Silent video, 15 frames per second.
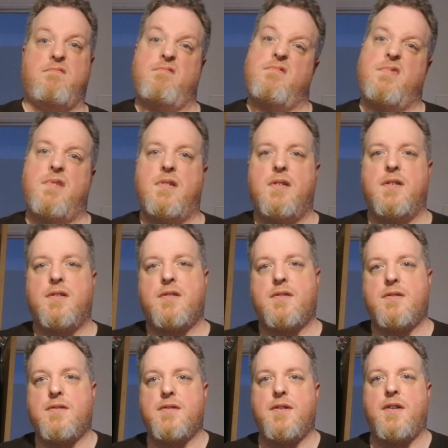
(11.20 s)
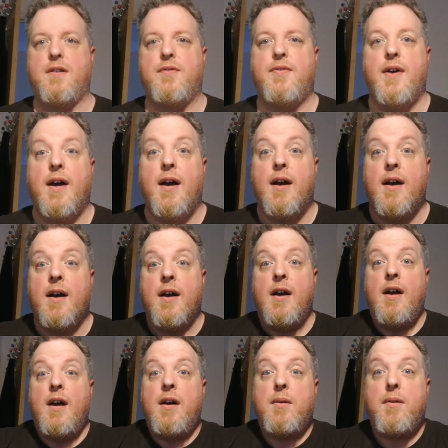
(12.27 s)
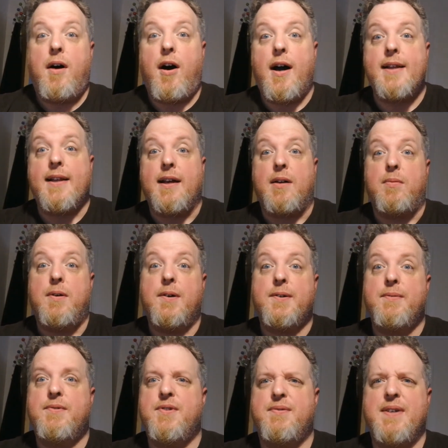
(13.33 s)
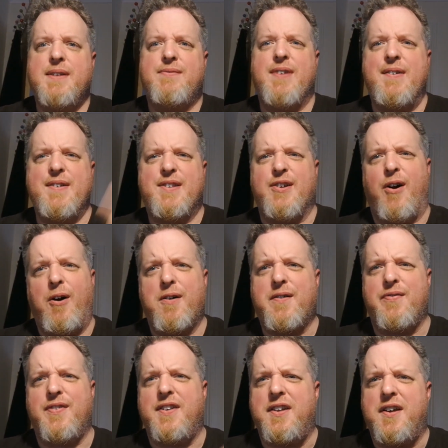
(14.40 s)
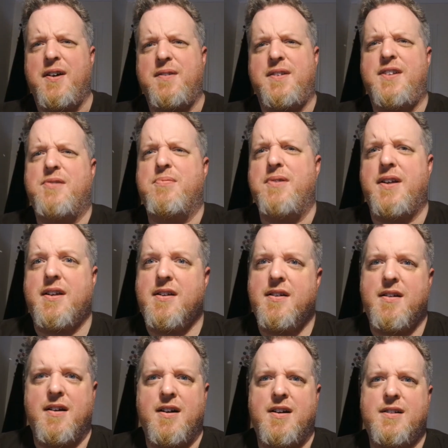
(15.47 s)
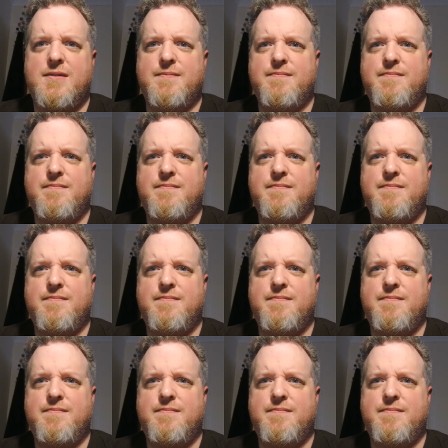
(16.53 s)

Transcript: That's good enough. Well, hi there. Welcome to a very dark video this week. I